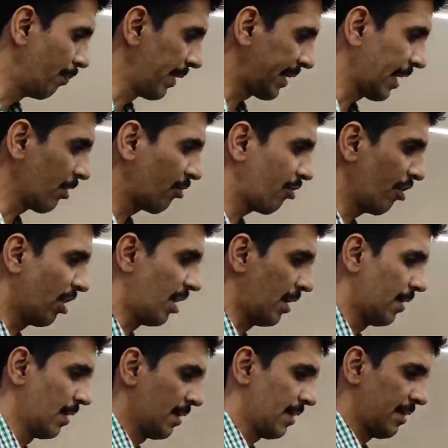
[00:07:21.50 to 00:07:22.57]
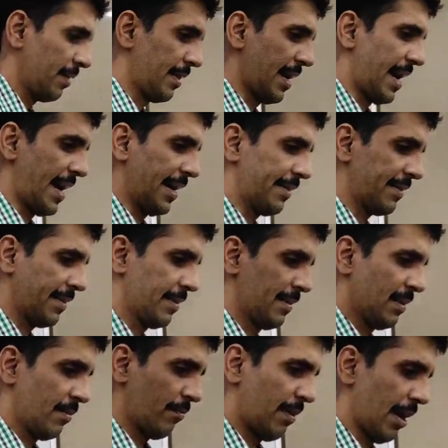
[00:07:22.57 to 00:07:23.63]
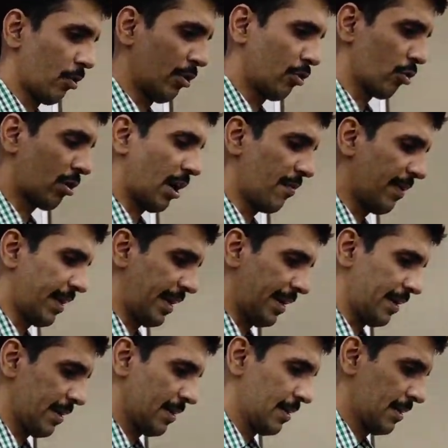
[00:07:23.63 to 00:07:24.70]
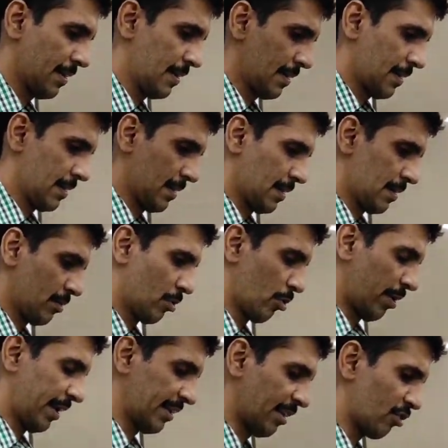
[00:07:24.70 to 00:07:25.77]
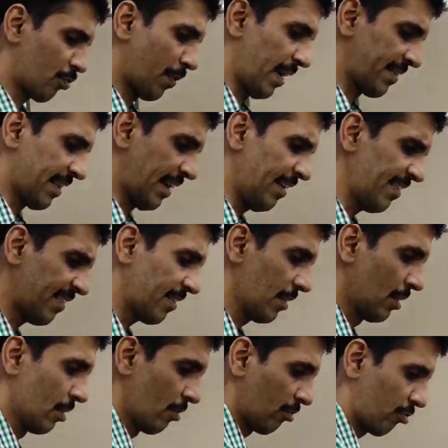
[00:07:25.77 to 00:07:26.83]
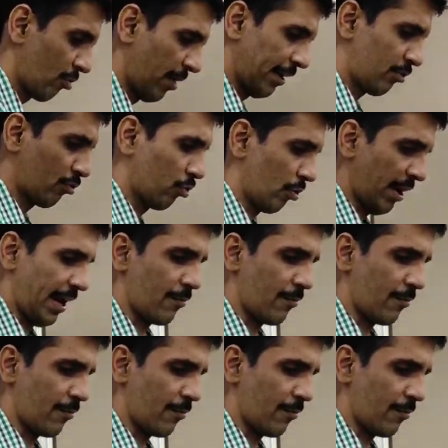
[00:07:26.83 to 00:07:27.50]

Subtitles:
making sure that we are going to cover it during this process so as to